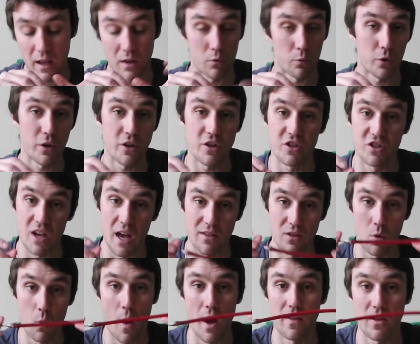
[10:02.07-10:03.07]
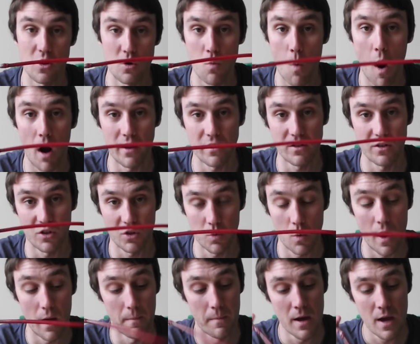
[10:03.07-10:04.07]
and reset the way that you want it to
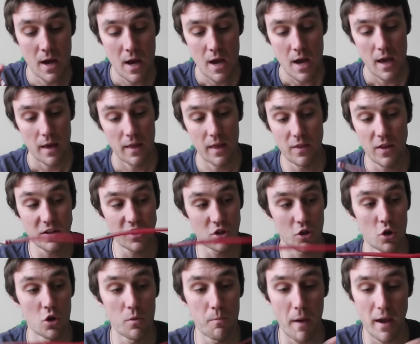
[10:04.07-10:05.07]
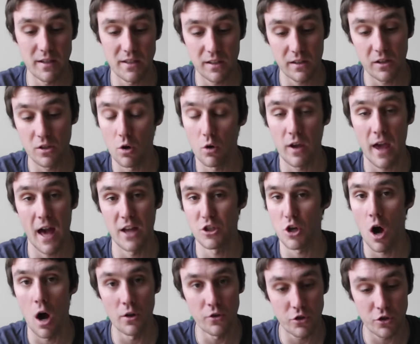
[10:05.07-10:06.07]
swim. This tube basically will catch
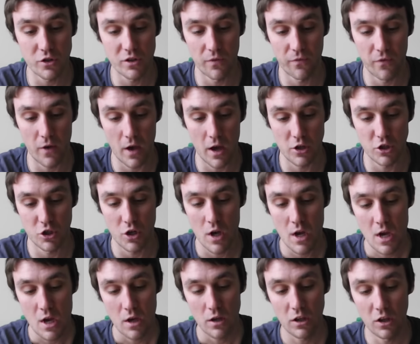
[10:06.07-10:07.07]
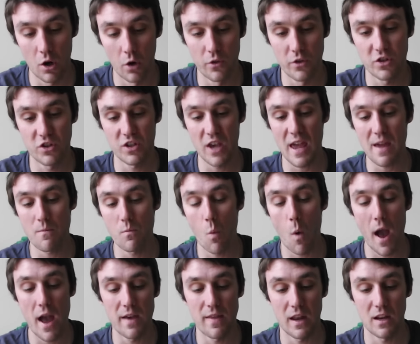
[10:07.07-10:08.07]
hundreds of fish, you know, the same
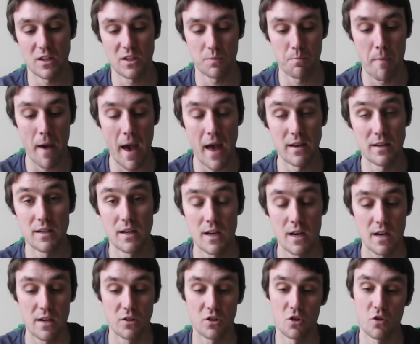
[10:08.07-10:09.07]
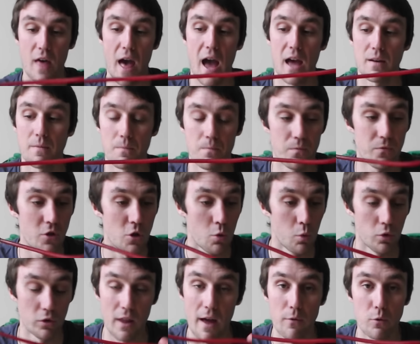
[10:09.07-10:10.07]
way that it's bent, so that you
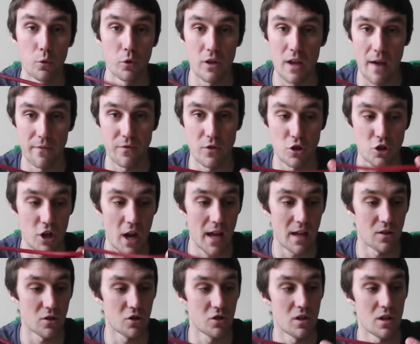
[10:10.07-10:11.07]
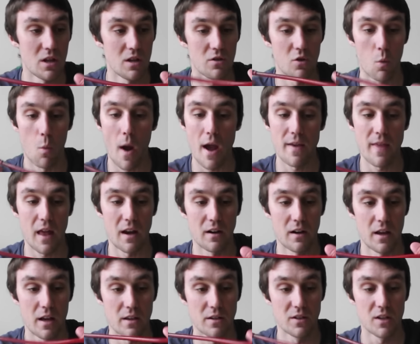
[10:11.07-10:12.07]
will never really have to change the way that it
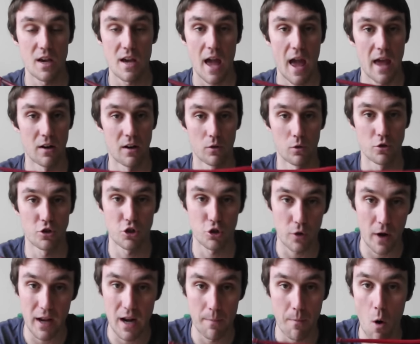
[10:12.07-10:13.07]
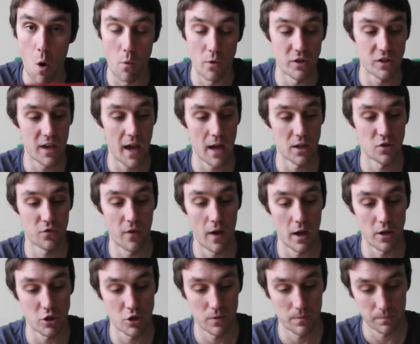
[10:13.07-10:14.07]
is, and it will straight up always catch
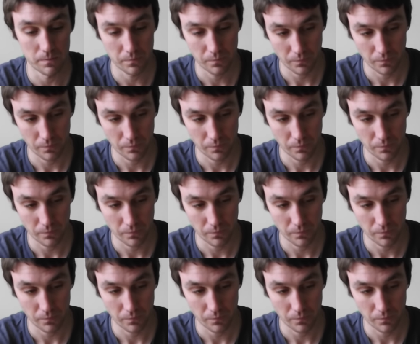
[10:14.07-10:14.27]
fish.